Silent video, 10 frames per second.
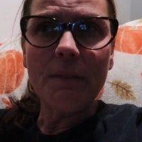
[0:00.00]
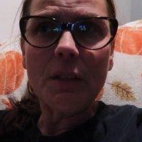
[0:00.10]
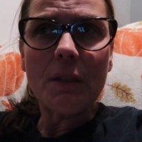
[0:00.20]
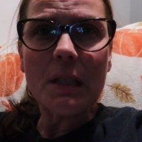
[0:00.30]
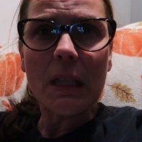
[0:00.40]

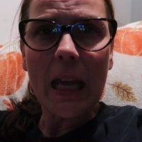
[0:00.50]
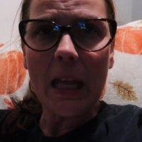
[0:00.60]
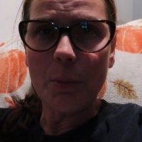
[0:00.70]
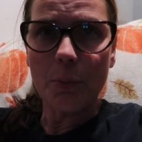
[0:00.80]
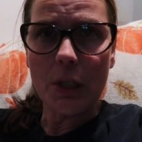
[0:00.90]
there is a
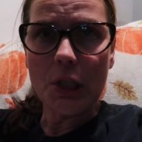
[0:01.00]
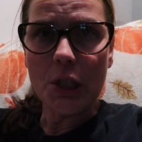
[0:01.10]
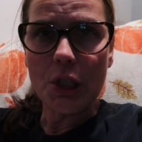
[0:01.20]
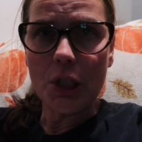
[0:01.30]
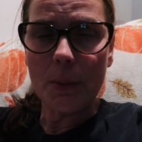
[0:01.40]

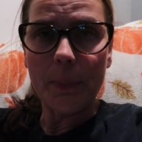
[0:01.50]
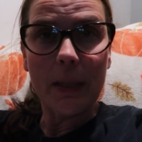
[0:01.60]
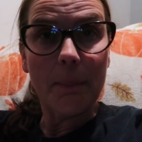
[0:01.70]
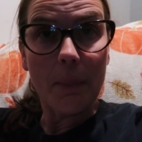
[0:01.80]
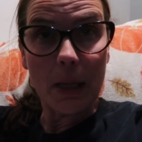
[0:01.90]
calibration chip
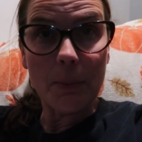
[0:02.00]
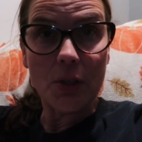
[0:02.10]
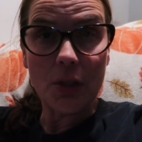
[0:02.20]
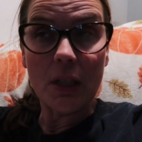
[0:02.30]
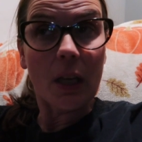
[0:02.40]
in my
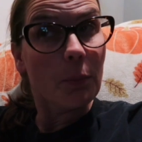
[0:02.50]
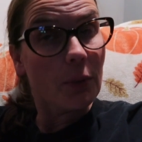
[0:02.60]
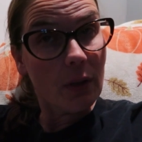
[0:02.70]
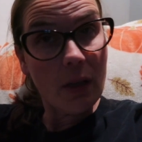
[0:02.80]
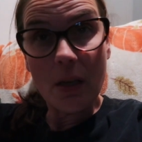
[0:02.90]
machine. I
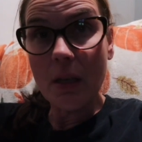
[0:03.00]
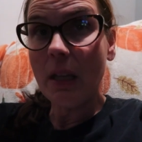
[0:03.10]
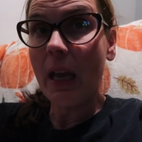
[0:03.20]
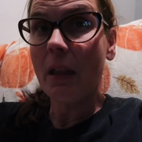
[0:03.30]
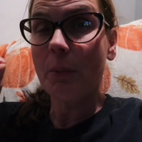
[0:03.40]
put it in
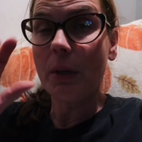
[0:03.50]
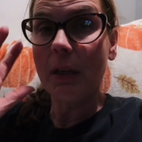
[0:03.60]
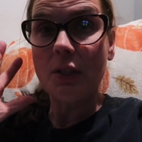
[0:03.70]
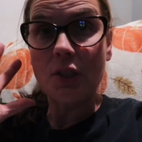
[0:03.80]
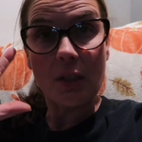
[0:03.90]
and
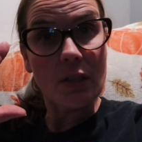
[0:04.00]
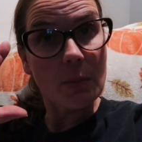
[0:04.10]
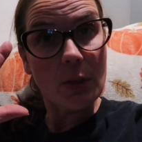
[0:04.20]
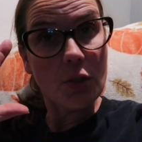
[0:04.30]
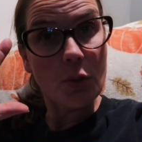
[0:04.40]
calibrated just
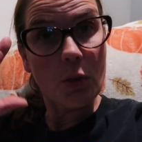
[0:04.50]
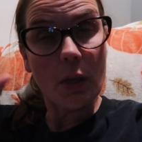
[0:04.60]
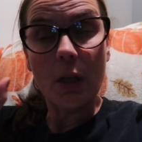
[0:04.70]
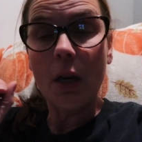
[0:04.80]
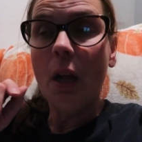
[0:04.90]
to be
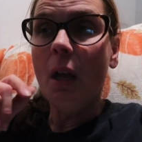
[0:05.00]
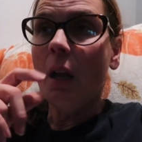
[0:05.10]
sure.